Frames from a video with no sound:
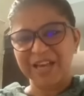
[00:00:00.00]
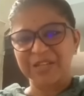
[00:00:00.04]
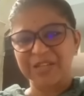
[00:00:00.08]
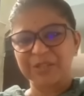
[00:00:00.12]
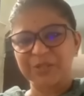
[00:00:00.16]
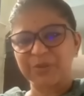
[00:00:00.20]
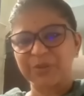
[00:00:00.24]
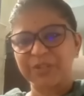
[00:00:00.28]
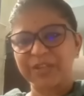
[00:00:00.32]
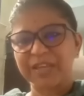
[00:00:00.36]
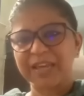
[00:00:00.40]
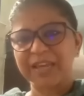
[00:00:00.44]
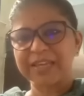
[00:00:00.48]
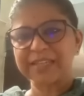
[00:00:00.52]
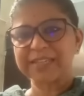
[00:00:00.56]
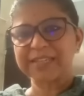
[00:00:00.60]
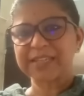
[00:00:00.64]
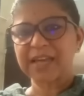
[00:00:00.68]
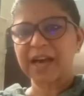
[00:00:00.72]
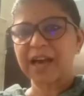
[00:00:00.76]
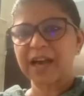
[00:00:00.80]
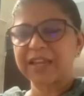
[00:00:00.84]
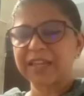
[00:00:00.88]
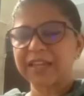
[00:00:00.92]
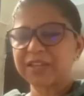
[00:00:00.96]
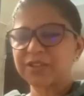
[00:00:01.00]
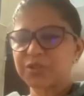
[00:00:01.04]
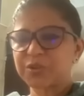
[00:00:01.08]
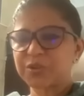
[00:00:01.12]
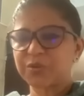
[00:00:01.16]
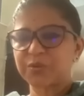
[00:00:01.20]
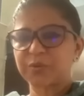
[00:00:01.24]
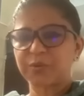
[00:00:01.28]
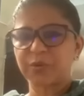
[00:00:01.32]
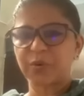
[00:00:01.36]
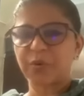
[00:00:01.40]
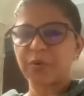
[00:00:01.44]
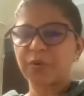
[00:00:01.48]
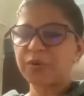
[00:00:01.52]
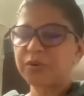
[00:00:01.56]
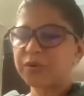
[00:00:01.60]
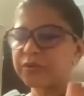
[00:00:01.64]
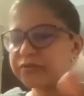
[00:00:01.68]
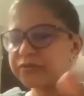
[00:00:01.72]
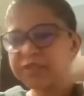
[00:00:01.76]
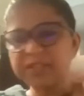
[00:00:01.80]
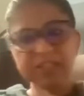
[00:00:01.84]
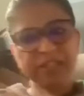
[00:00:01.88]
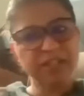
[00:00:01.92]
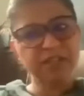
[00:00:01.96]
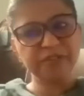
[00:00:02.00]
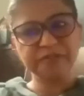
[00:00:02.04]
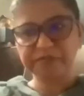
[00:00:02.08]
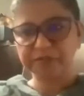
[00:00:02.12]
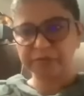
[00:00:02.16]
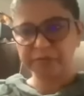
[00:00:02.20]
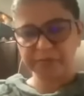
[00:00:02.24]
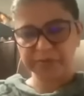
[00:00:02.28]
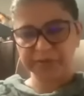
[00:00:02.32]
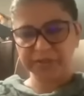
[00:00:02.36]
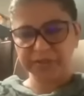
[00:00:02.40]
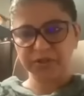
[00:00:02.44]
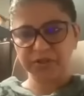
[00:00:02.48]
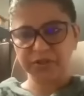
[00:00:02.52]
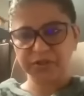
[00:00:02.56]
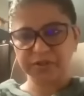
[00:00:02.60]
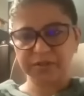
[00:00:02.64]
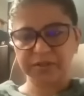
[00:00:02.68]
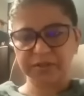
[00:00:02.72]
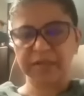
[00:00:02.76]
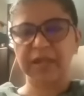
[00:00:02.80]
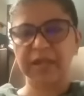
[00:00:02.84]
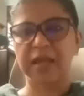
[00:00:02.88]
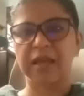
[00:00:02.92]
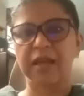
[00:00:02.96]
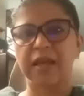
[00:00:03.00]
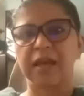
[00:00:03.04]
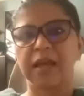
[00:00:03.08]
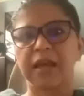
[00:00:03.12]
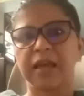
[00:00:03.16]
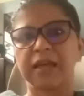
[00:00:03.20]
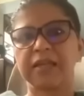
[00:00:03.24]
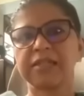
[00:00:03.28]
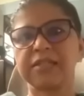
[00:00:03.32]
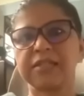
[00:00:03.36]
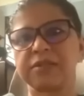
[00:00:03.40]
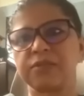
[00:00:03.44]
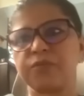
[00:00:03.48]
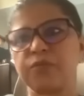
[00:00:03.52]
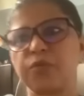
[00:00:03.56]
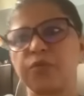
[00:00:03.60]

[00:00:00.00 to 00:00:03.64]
So ye sari jo, all of this information is